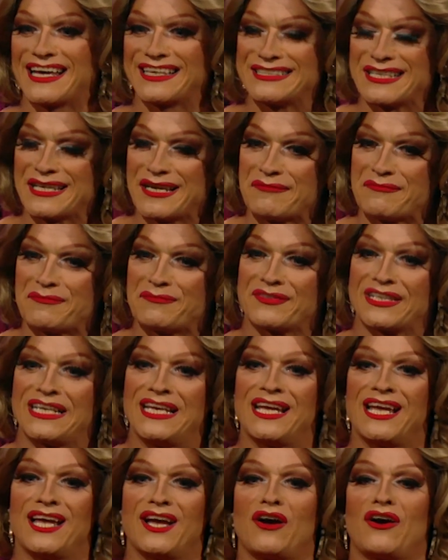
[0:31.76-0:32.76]
And um,
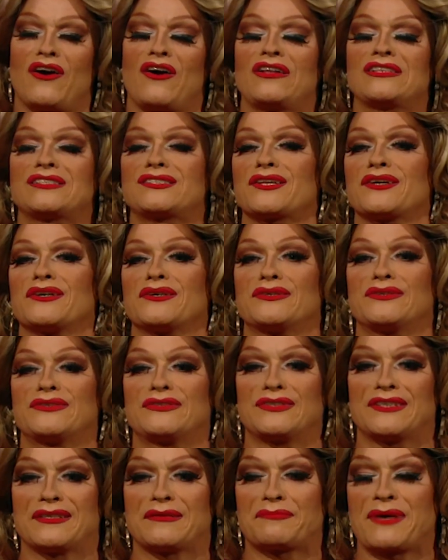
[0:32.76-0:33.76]

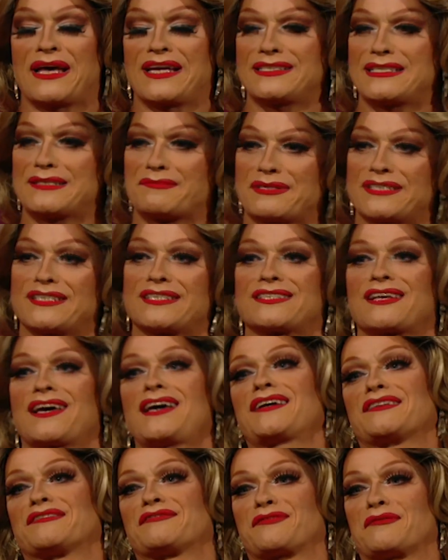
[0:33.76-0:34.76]
also, Panti's being
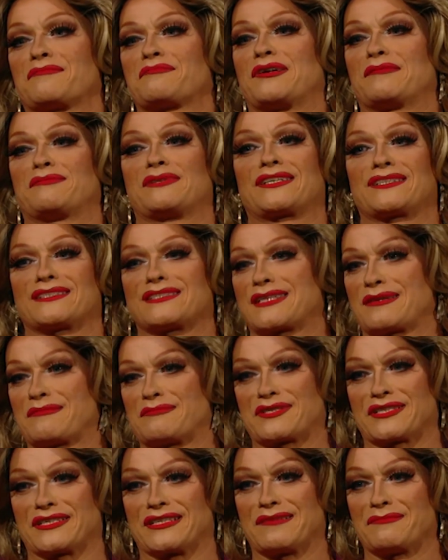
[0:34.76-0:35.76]
designed for public
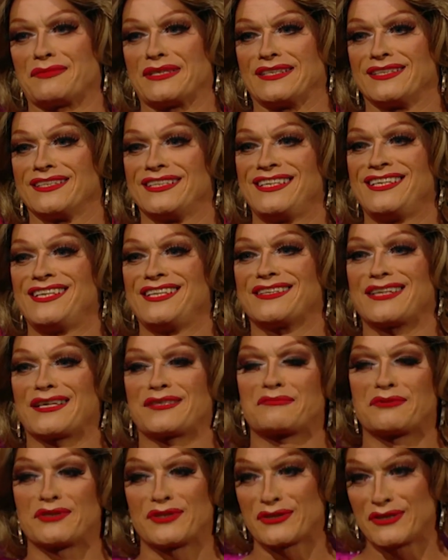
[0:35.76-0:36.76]
consumption. I mean,
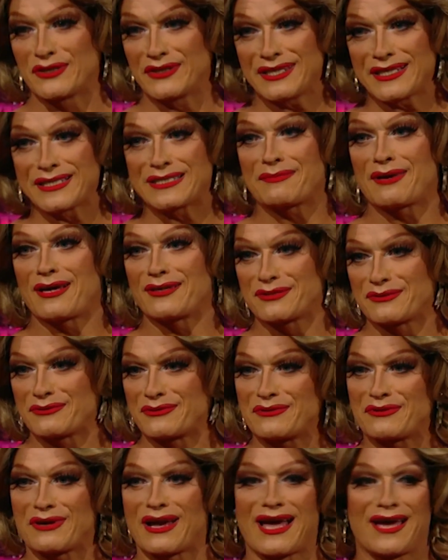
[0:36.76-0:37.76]
that's okay. one of the good things about
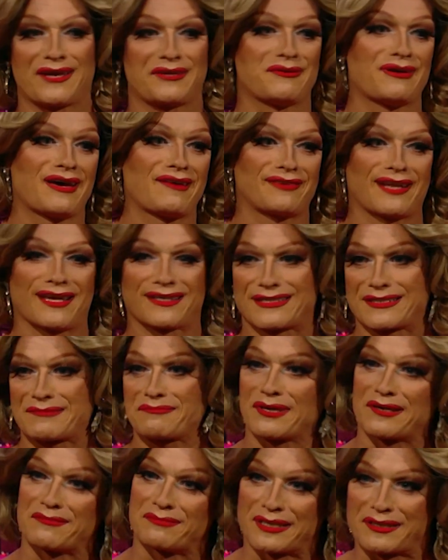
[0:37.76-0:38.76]
doing drag. You have like this
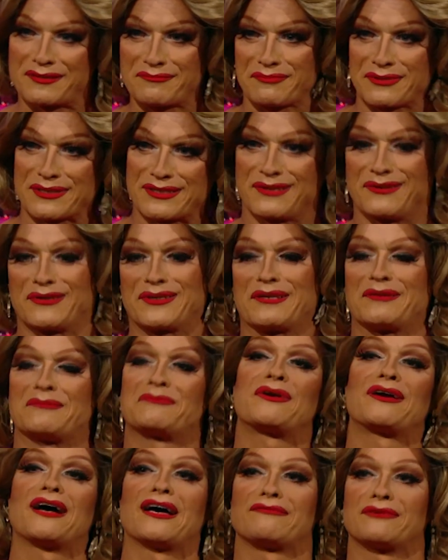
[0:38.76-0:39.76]
public persona and a
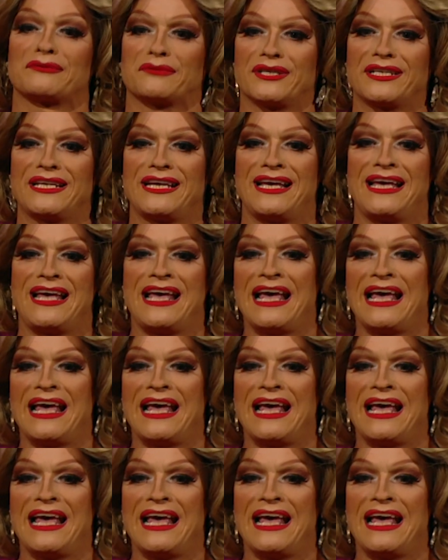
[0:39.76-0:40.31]
private one.